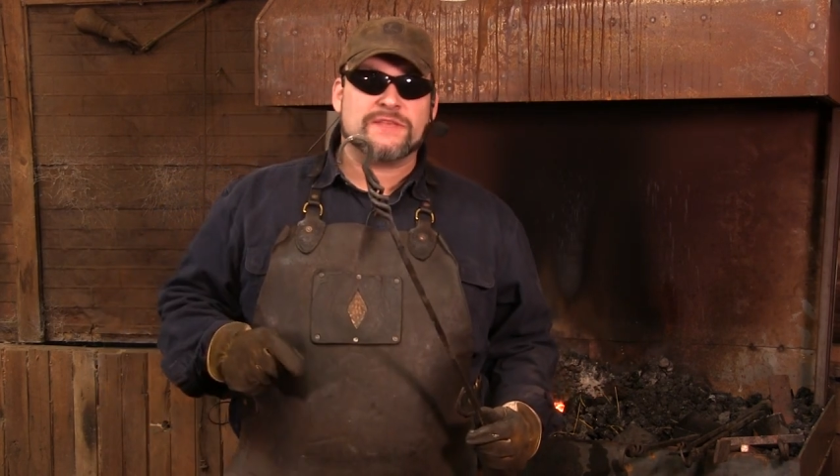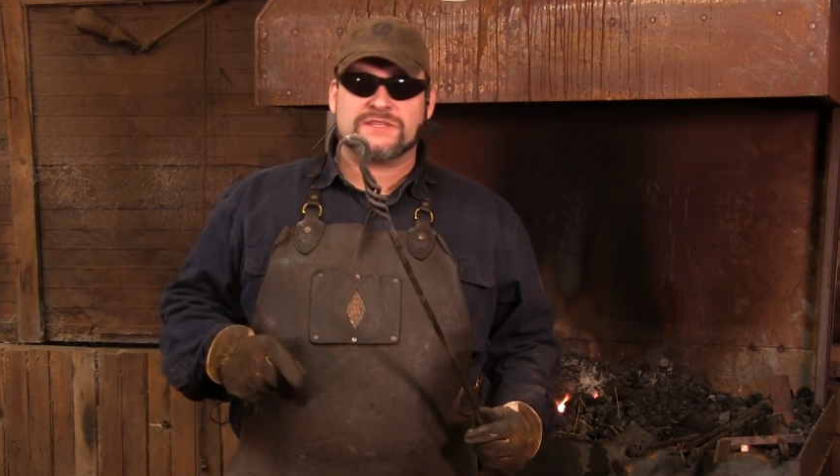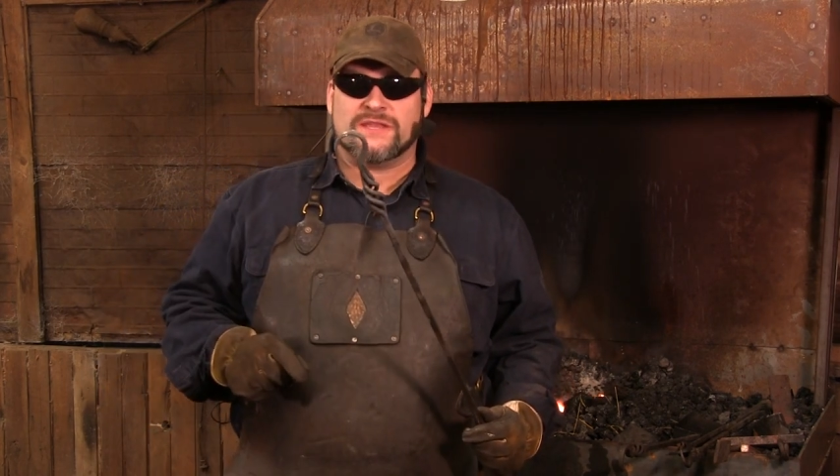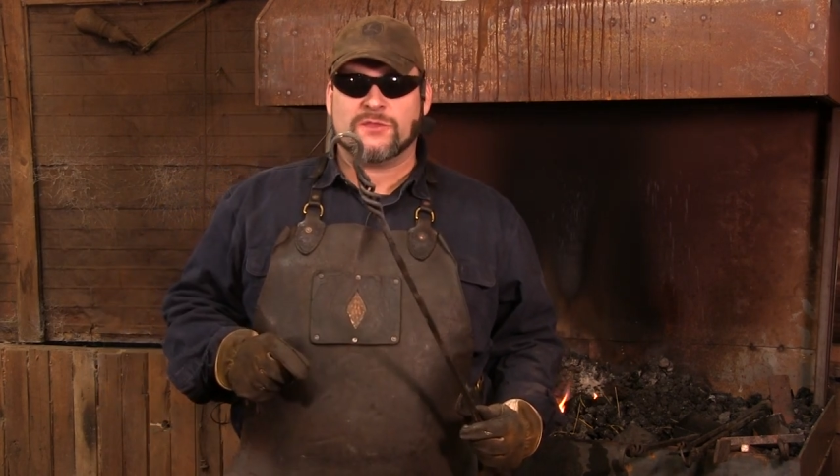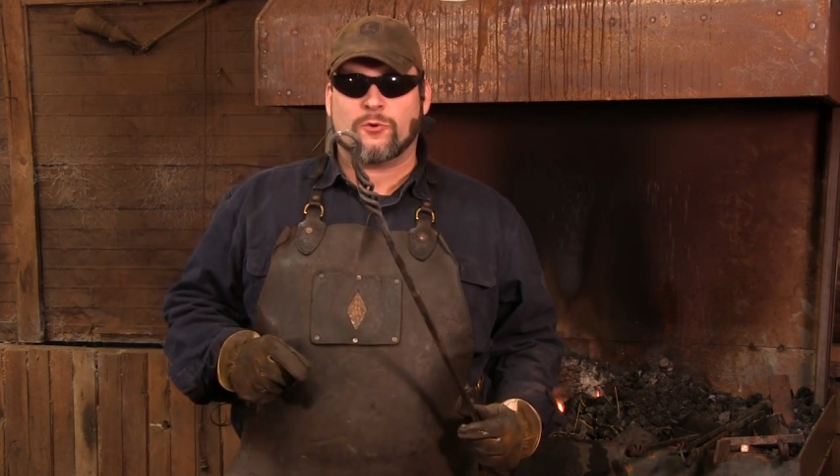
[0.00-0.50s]

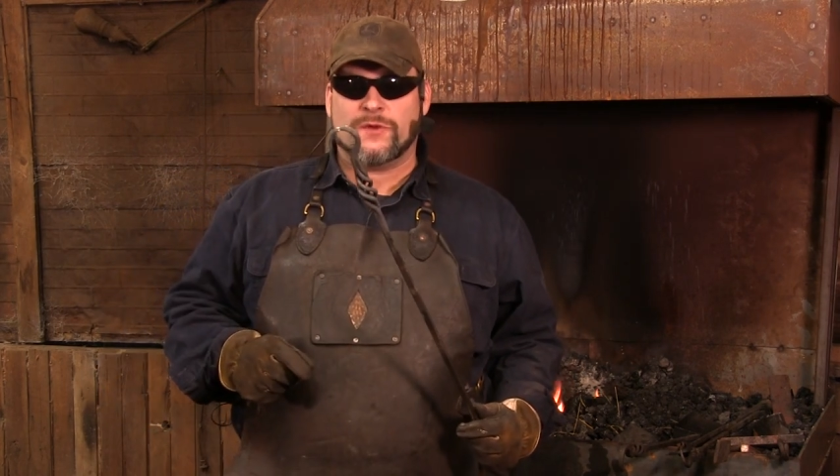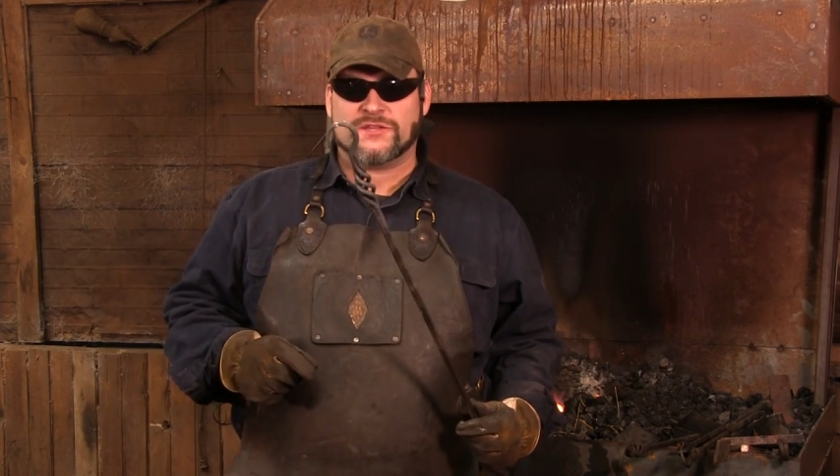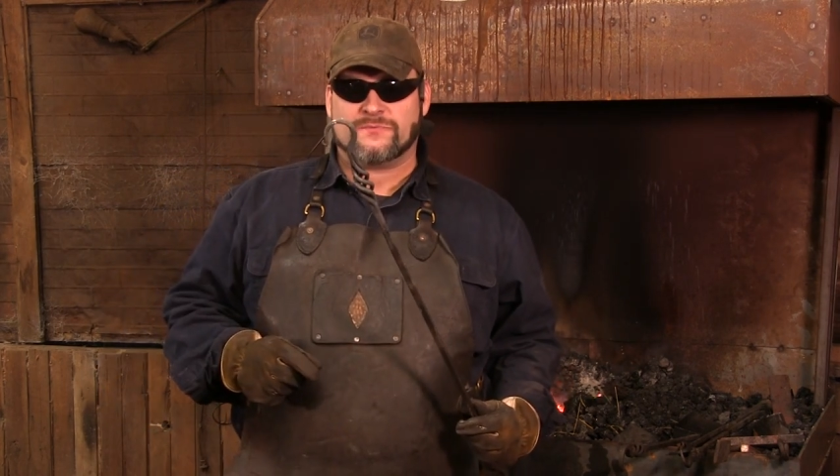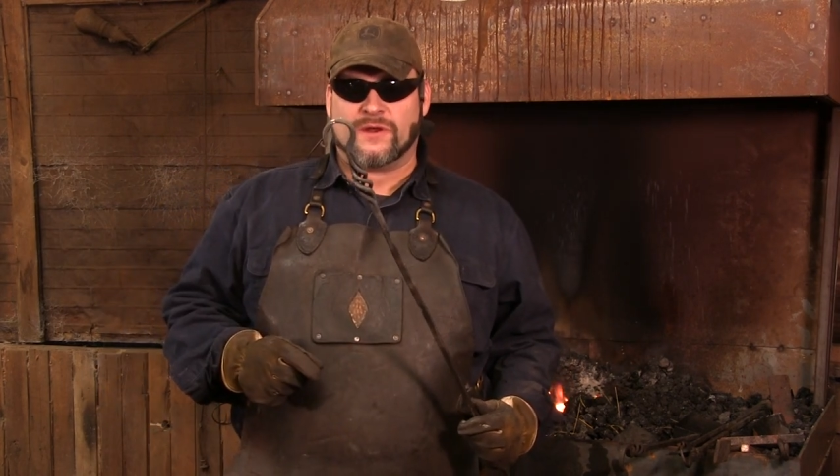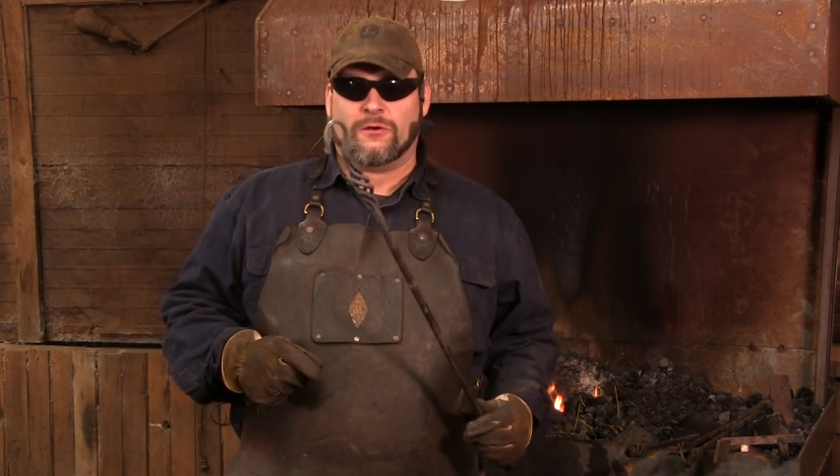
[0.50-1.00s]
this in the
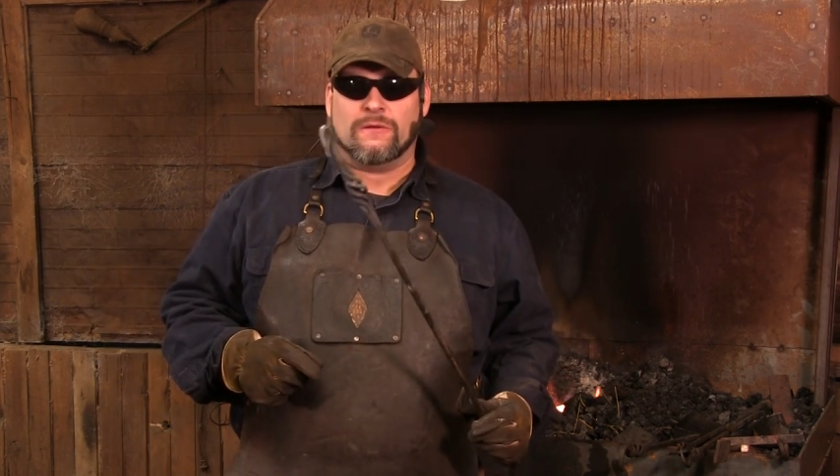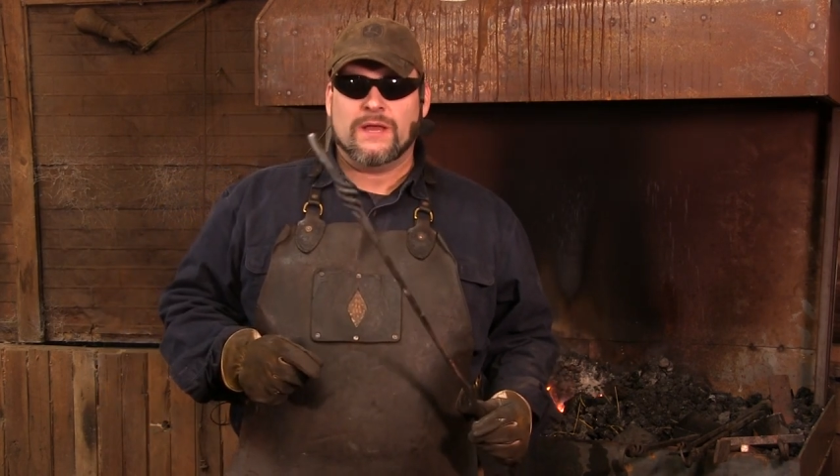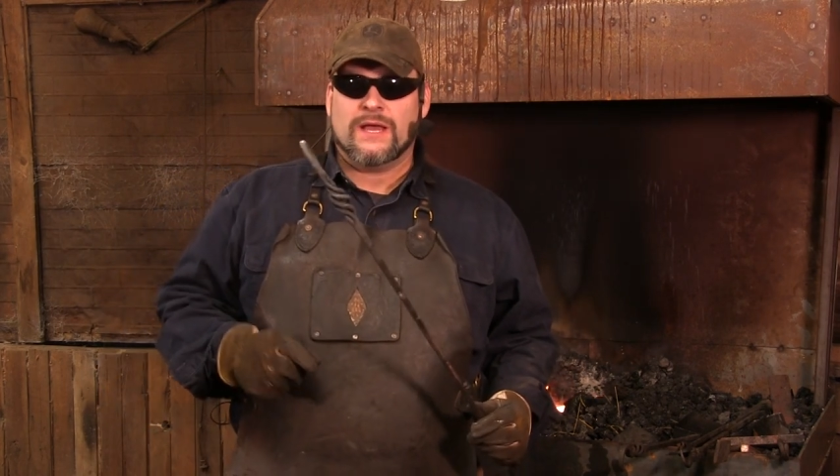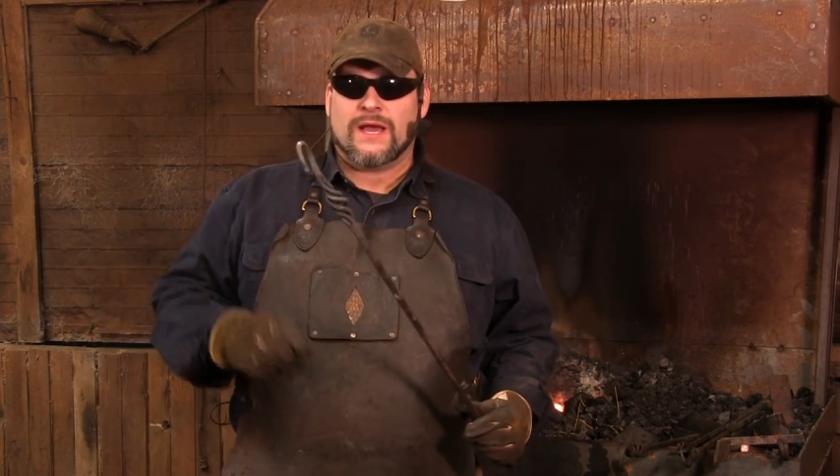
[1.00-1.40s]
quench barrel.